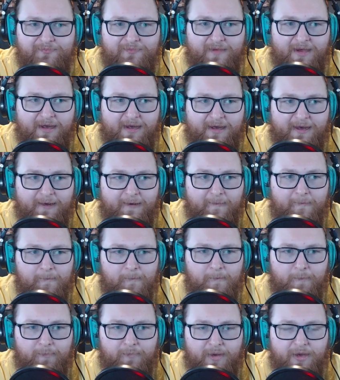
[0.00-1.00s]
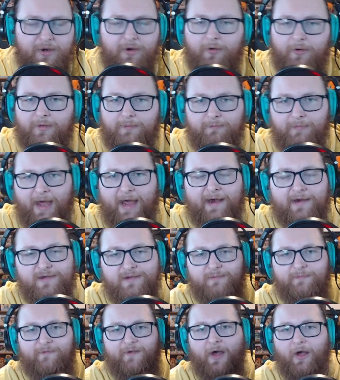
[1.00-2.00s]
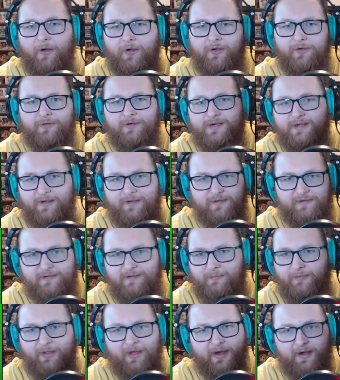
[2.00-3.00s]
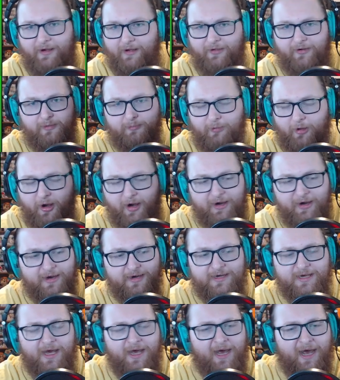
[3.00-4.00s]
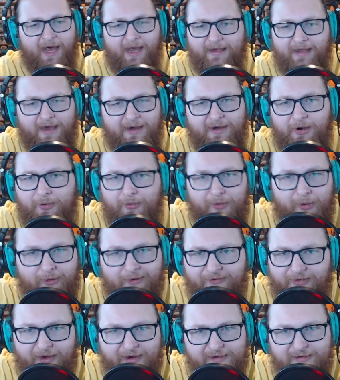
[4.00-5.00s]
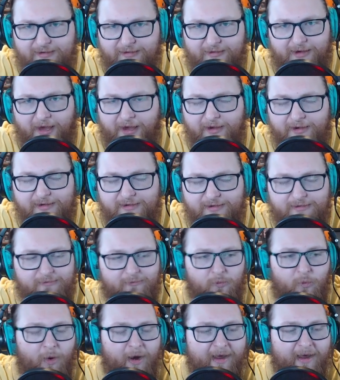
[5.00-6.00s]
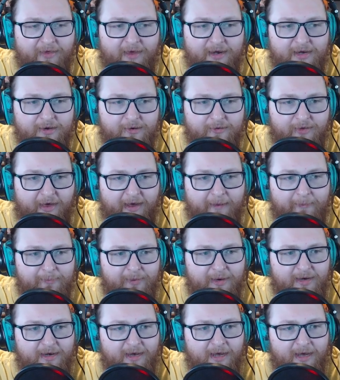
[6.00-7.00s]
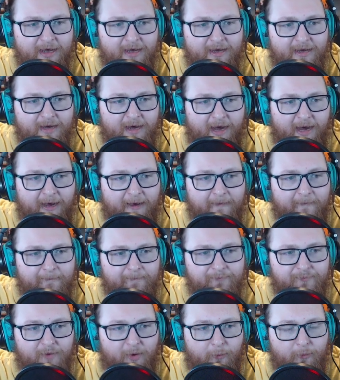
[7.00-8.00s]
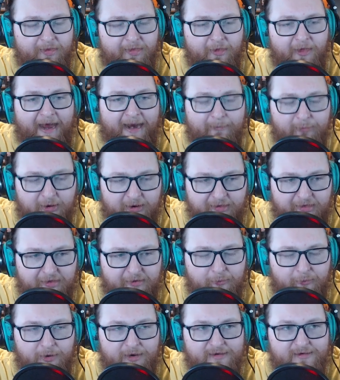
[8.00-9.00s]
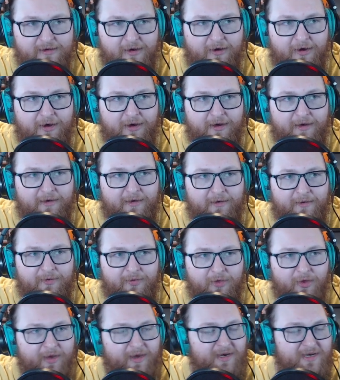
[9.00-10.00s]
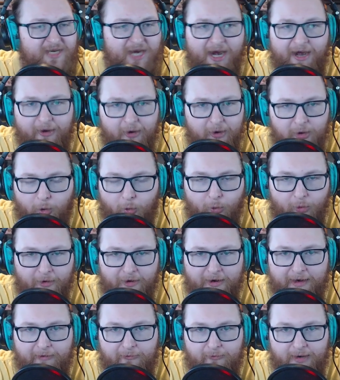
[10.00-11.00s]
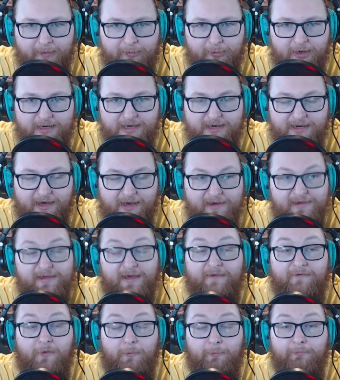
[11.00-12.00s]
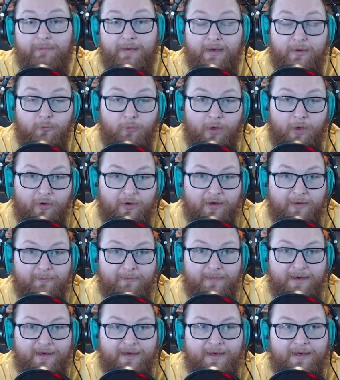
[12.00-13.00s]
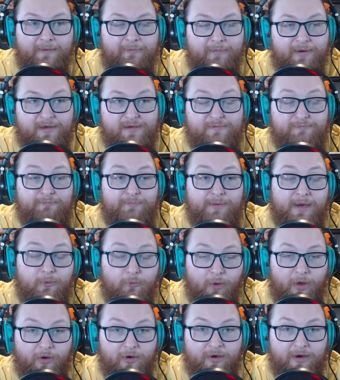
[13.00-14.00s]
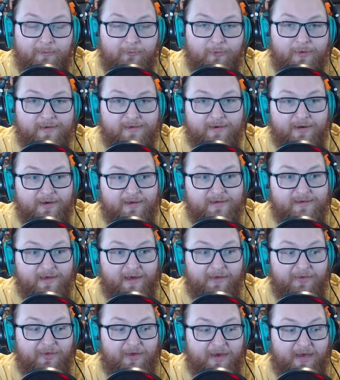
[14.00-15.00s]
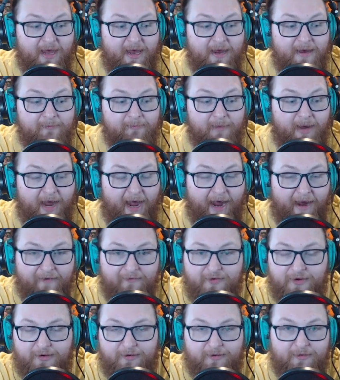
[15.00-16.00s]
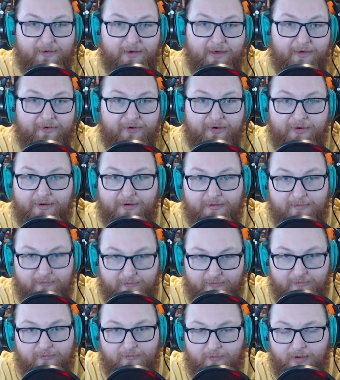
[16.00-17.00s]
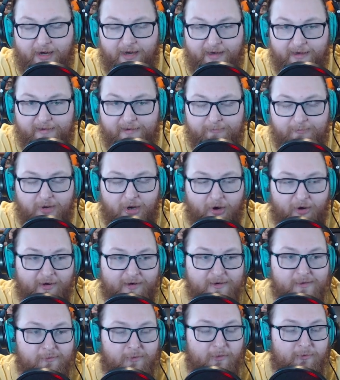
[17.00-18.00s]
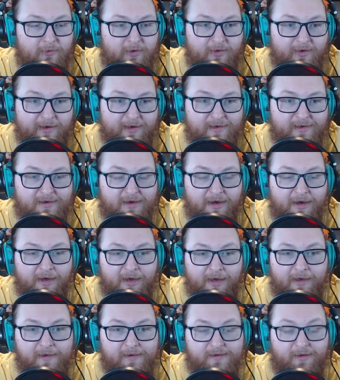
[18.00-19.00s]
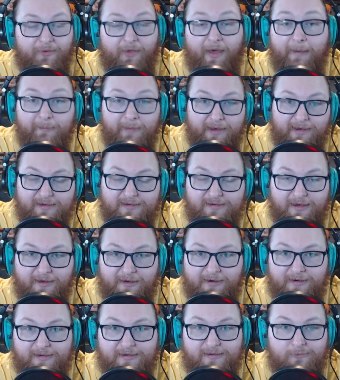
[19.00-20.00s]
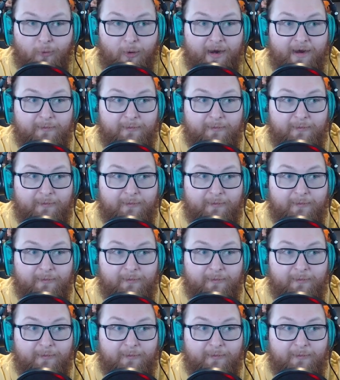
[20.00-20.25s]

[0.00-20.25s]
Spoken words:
add some value to some of that other product. I don't know if that's the case, why they do that, but with Labyrinth, we saw the entire core get reprinted, aside from Big Welcome, because Big Welcome was in a set that came after the other cards were released. So that makes sense why